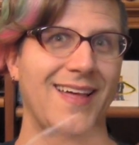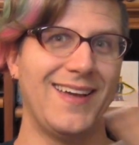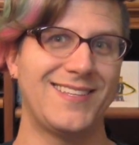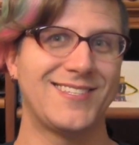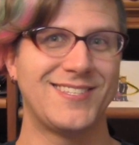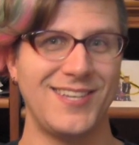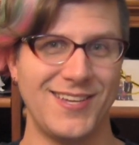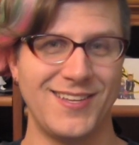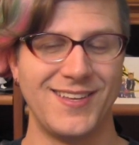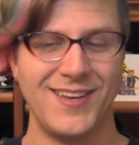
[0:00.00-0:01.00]
like to
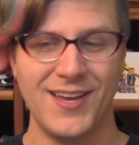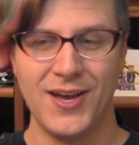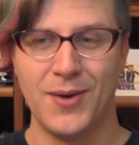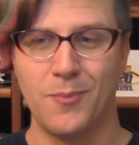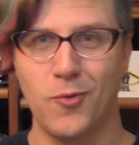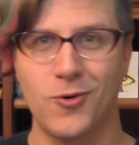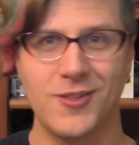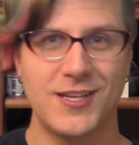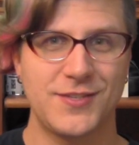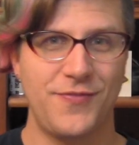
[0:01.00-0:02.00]
see it more or
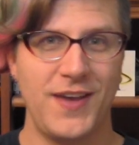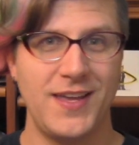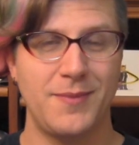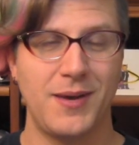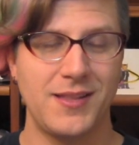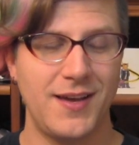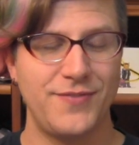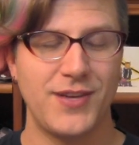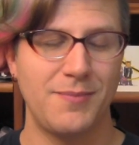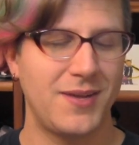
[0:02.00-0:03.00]
less fade in my
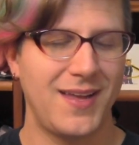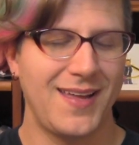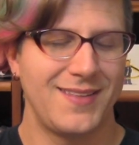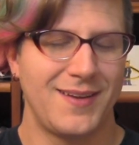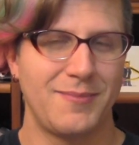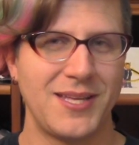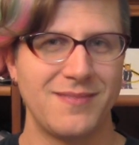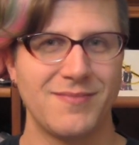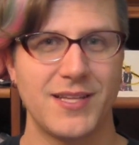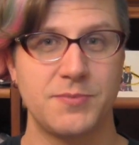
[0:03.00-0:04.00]
lifetime, but I, I
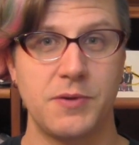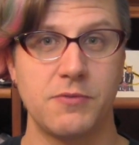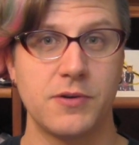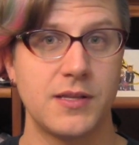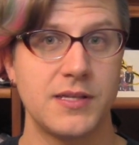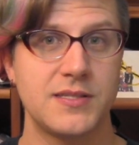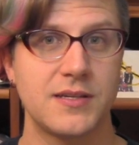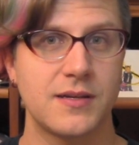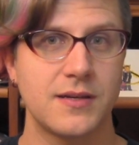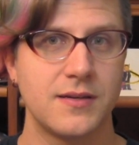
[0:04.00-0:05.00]
mean, let's be
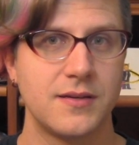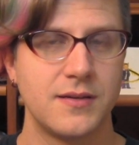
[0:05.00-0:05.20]
realistic.